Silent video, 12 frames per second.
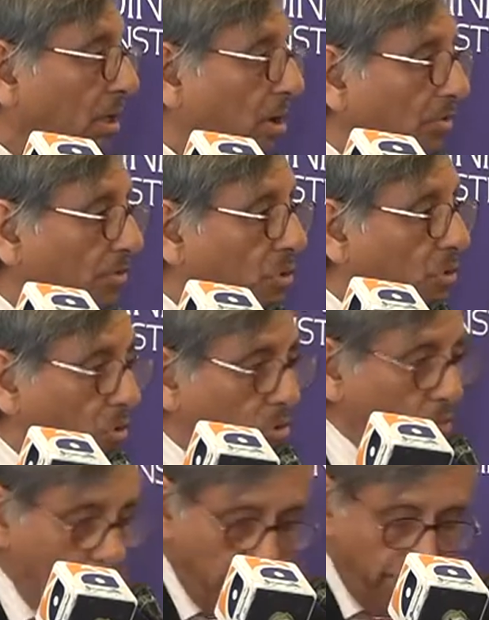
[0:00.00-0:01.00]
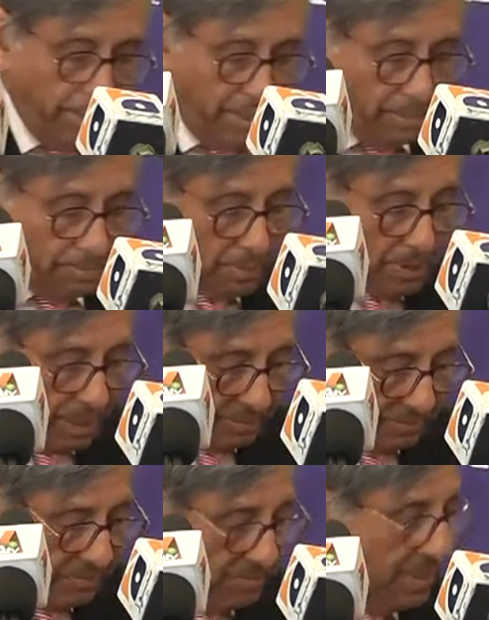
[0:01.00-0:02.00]
of those who had been
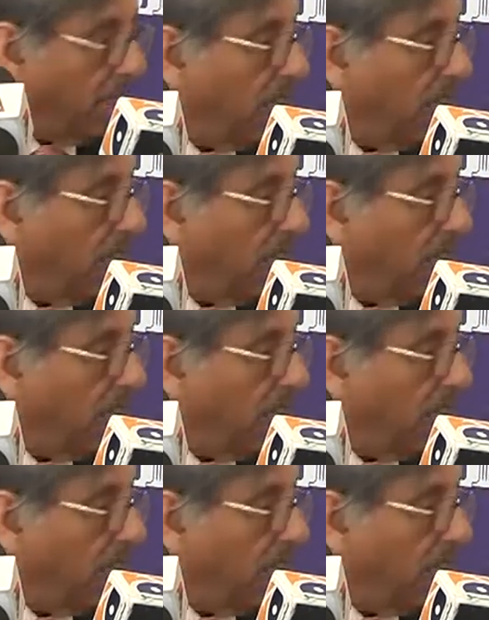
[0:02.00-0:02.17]
deprived of their